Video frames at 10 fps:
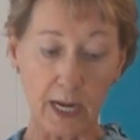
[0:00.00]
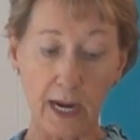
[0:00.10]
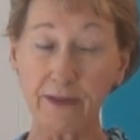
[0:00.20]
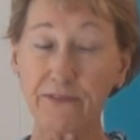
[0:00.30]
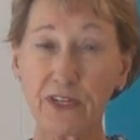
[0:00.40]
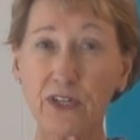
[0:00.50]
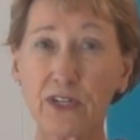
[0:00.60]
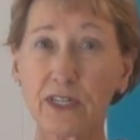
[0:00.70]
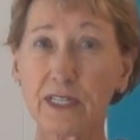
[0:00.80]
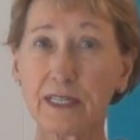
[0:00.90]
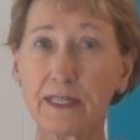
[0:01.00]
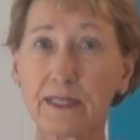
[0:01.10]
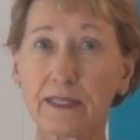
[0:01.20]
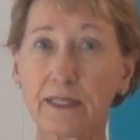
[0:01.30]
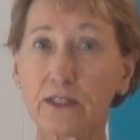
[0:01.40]
I figure
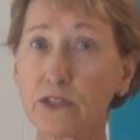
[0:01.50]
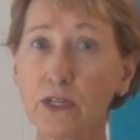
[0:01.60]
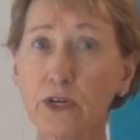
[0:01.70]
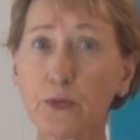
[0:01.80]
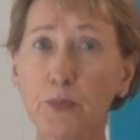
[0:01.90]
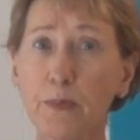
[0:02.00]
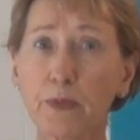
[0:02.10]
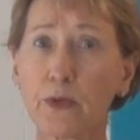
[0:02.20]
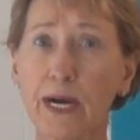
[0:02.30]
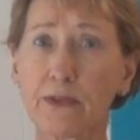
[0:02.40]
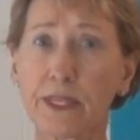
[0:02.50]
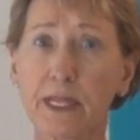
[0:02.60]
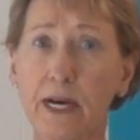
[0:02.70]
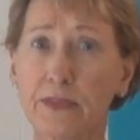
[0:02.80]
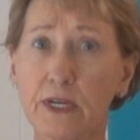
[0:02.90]
there's a lot of people who
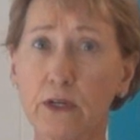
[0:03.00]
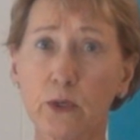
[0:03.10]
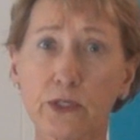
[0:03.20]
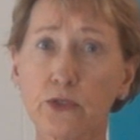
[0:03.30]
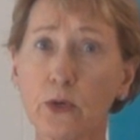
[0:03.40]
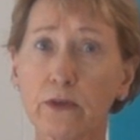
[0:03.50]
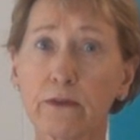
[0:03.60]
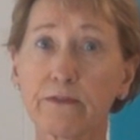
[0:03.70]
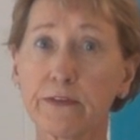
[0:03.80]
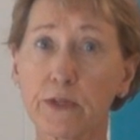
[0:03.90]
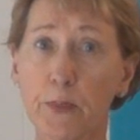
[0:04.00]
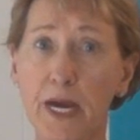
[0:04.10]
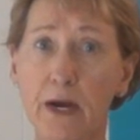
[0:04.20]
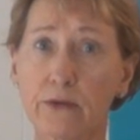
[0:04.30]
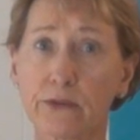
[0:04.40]
out there who are 250
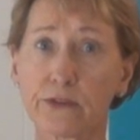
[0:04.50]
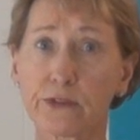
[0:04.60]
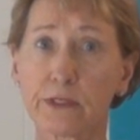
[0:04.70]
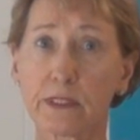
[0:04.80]
pounds.